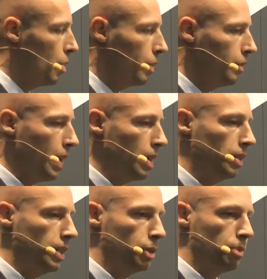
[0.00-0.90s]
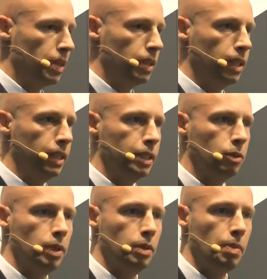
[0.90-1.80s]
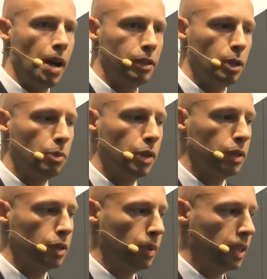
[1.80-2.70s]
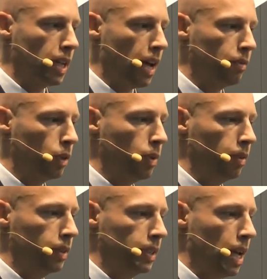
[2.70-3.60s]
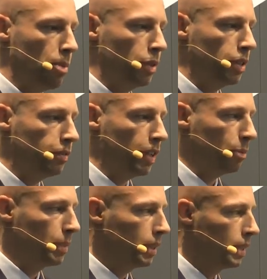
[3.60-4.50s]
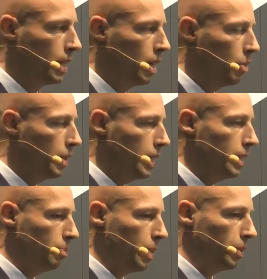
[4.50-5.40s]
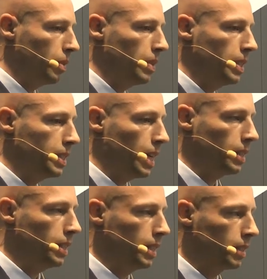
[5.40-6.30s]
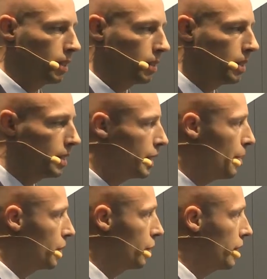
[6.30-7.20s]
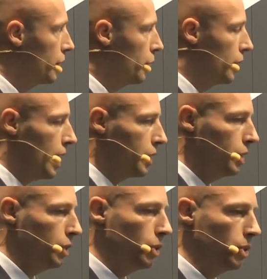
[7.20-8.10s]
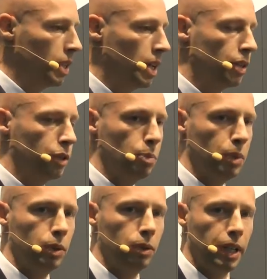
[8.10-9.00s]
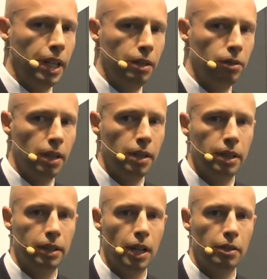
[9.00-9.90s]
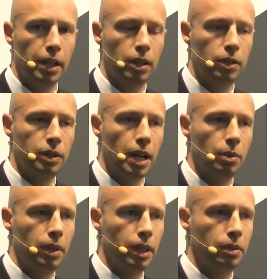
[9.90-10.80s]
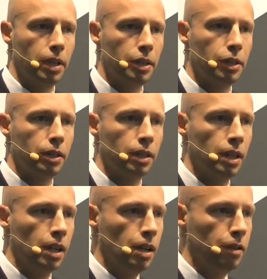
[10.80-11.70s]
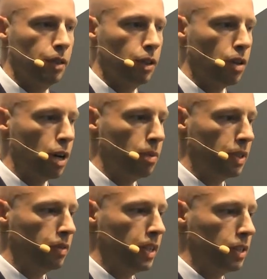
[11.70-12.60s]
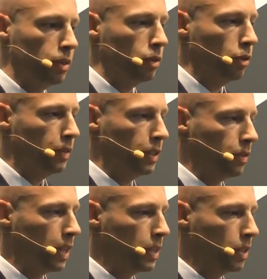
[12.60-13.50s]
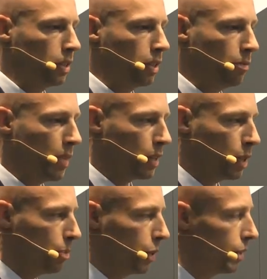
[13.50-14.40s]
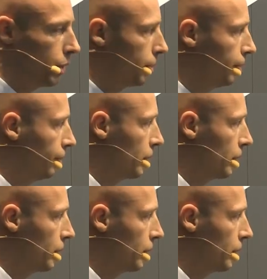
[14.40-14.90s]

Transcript: What we found in this method, at least with mass embryos, that we could have equivalent embryo development with both of these techniques. So this demonstrates that you can actually use supercooled air rather than direct contact with liquid nitrogen for the cryopreservation or vitrification of mass embryos.